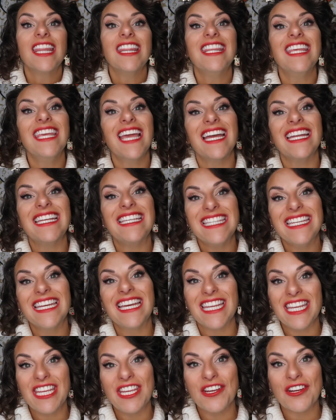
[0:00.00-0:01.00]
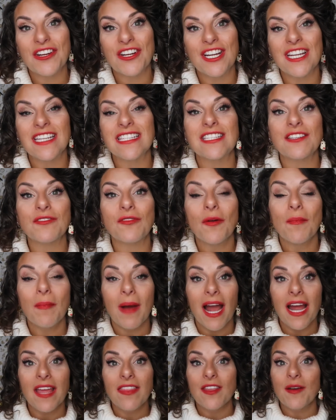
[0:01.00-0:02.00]
The idea here is to
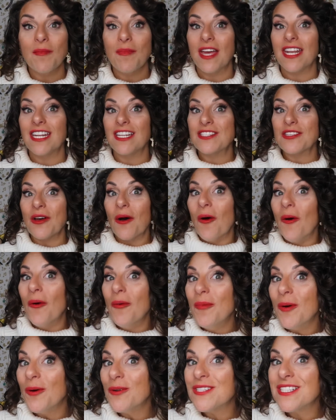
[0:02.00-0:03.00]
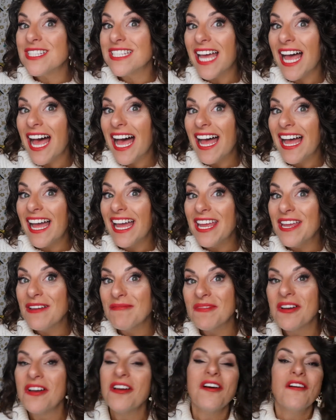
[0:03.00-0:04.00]
remind them that it's almost
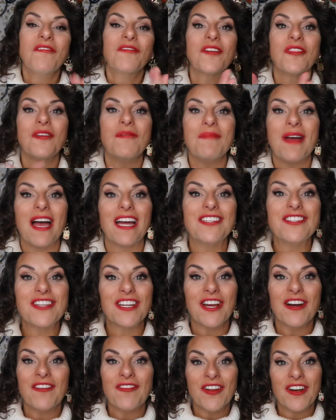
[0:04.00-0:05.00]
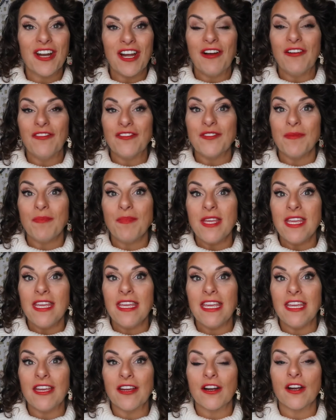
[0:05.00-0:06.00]
time for the magic of their elf to be
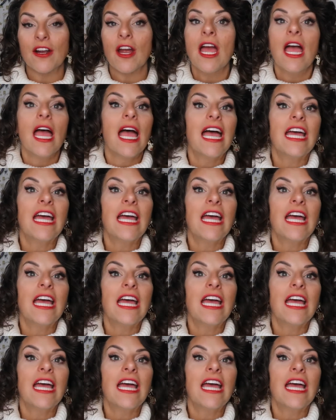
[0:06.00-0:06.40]
here,